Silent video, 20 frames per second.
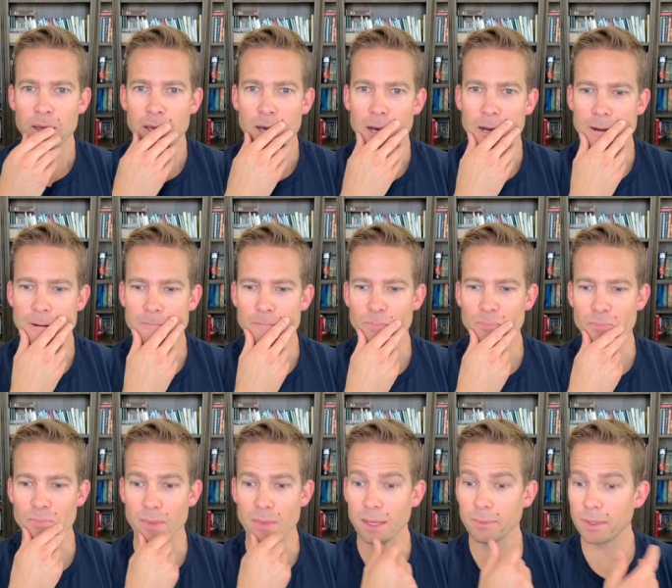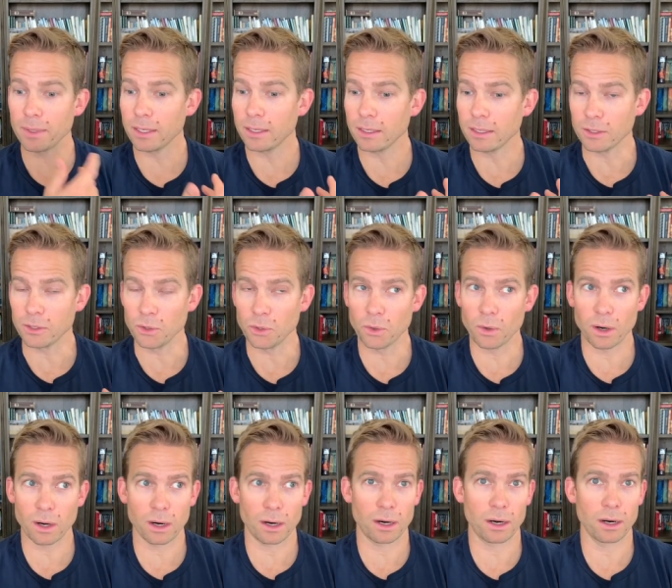Maybe you
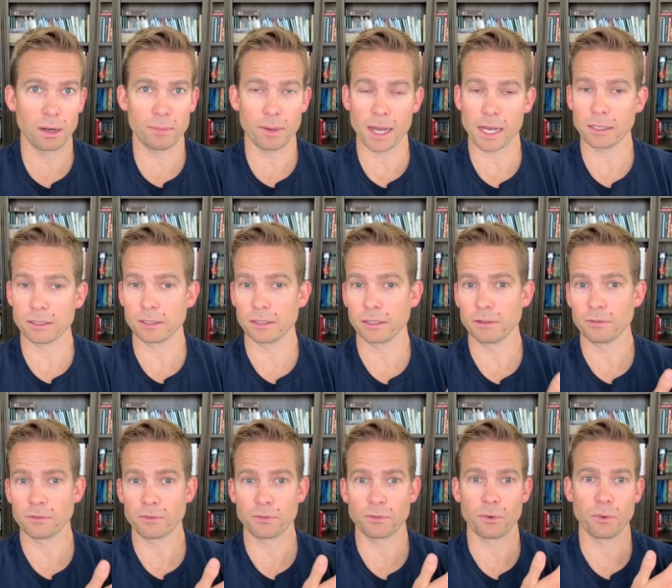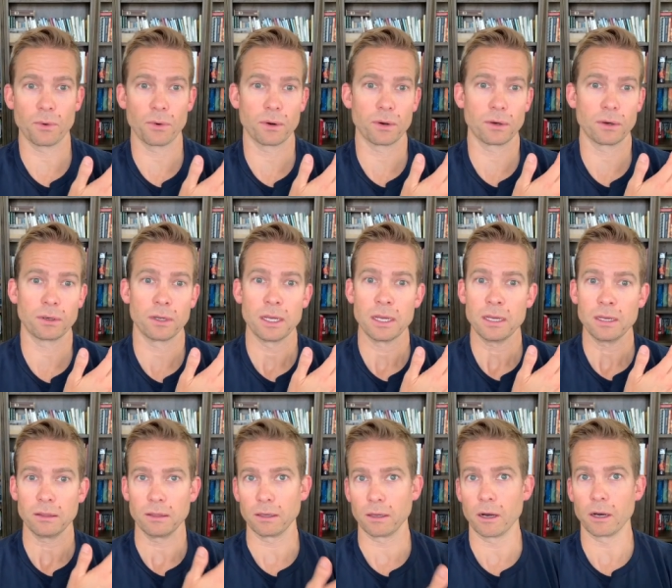are a paladin for
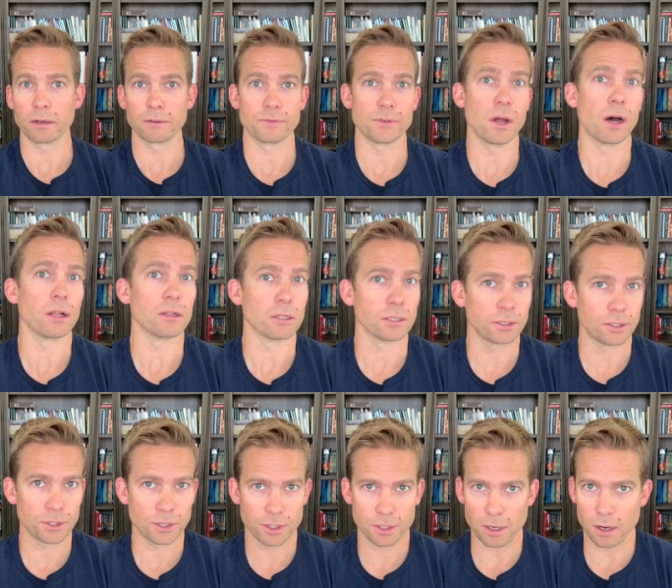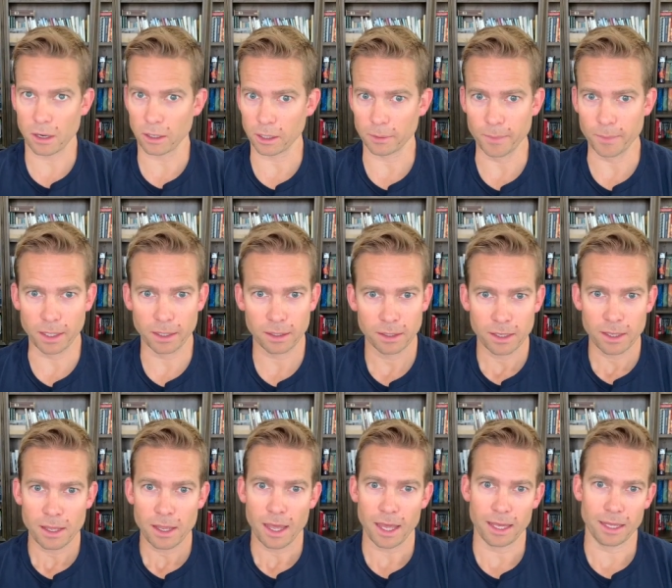the god of knowledge, Ogma,
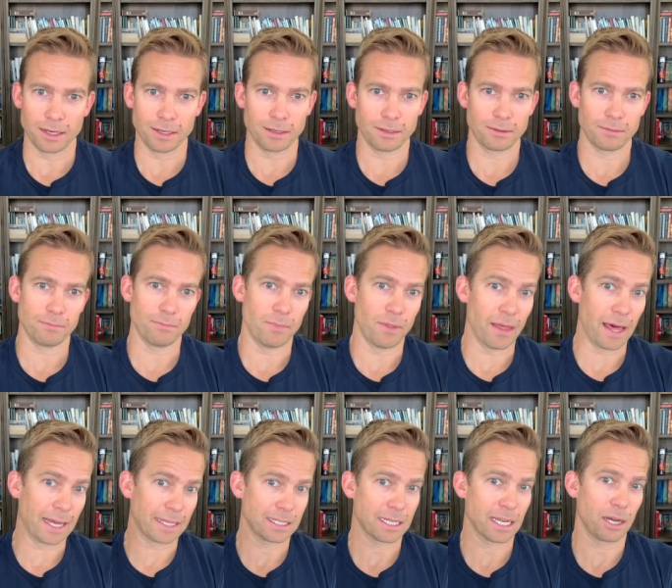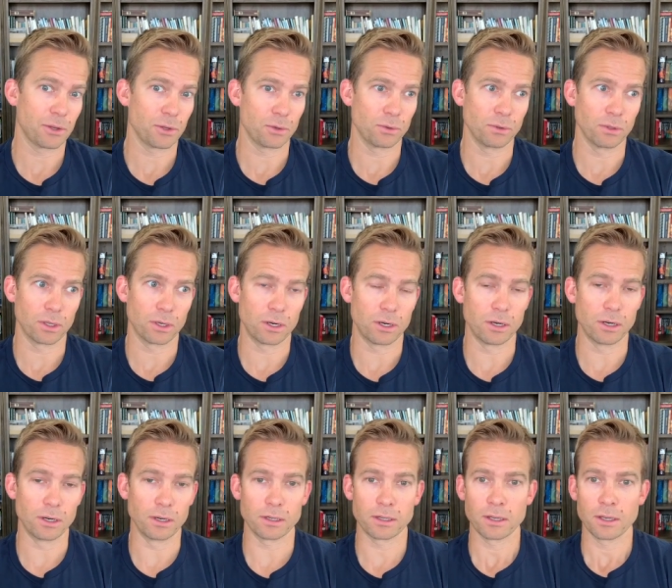and that's how you
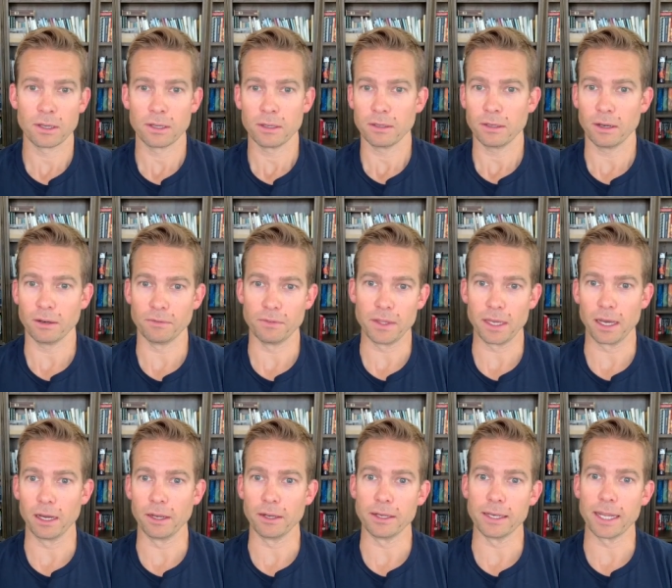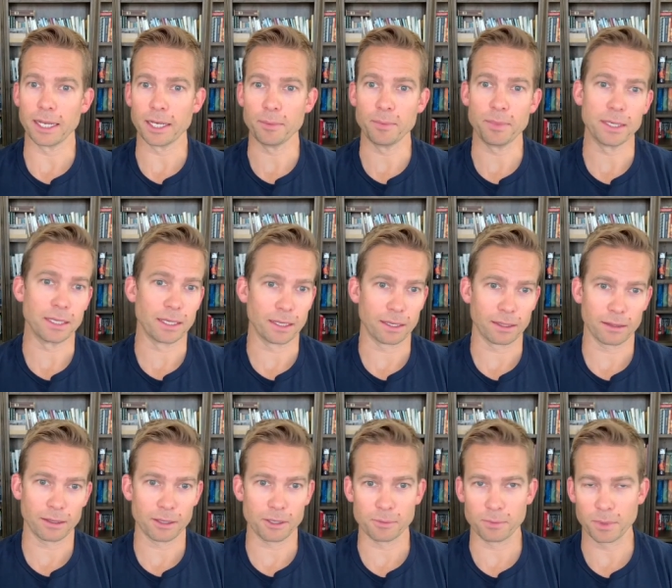learned of the undead being
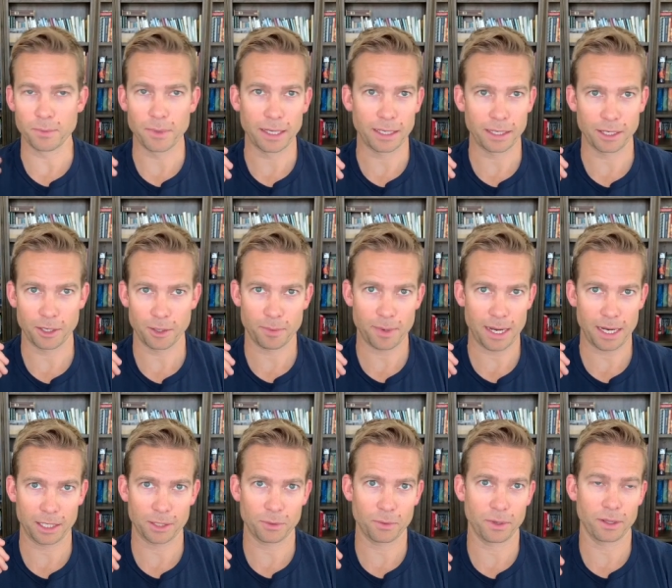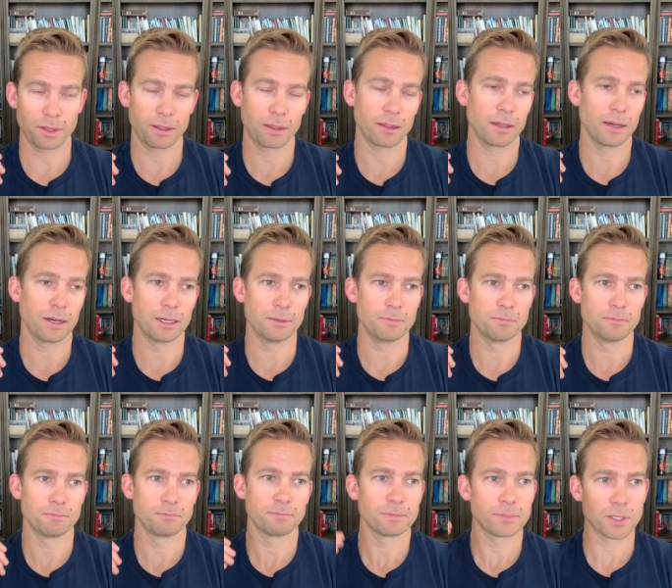that you'll be making your pact with.
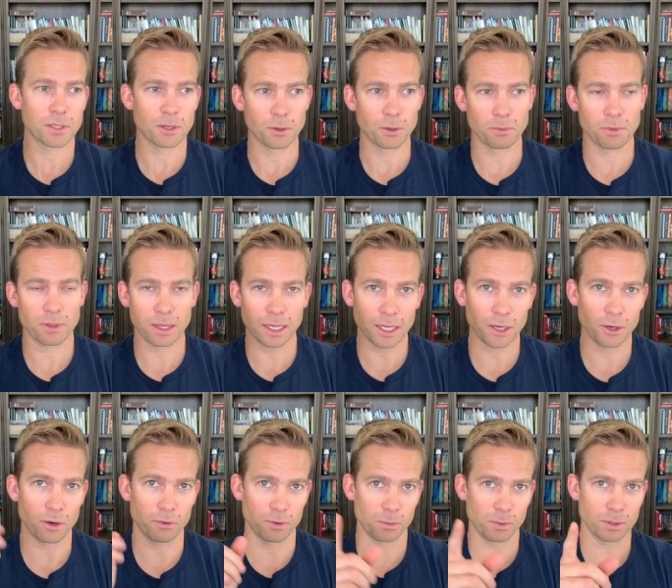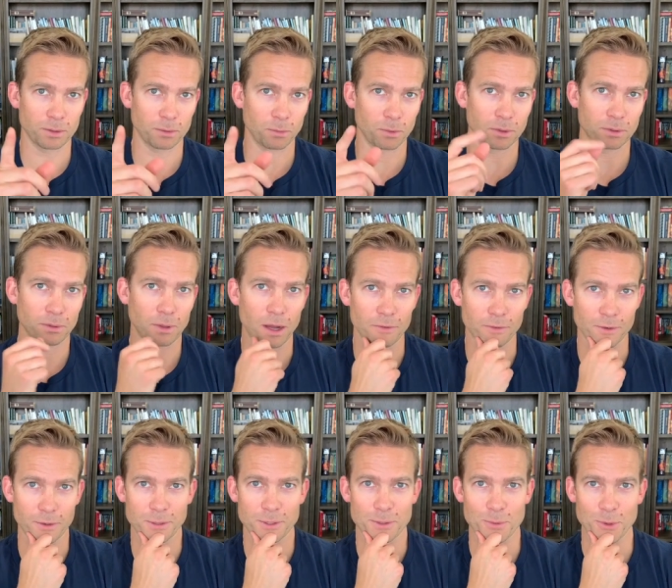So think it over. We'll offer
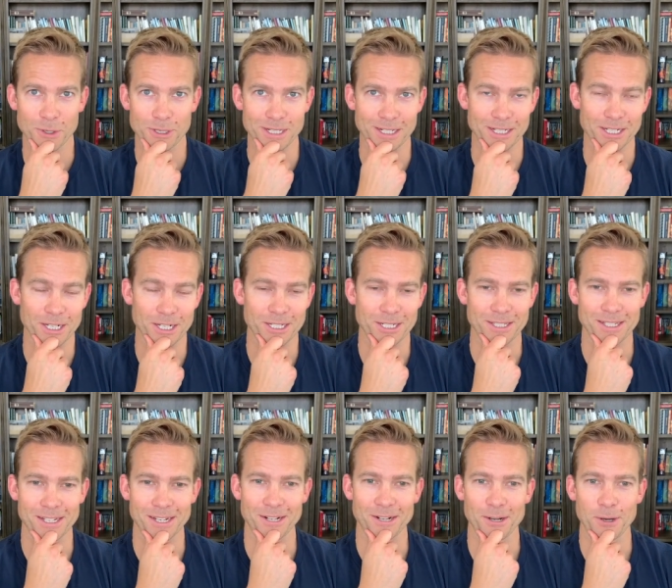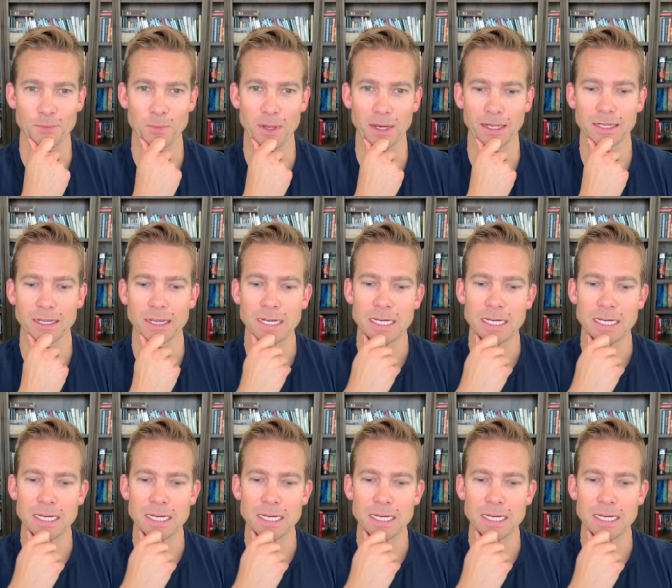some more suggestions here in a minute.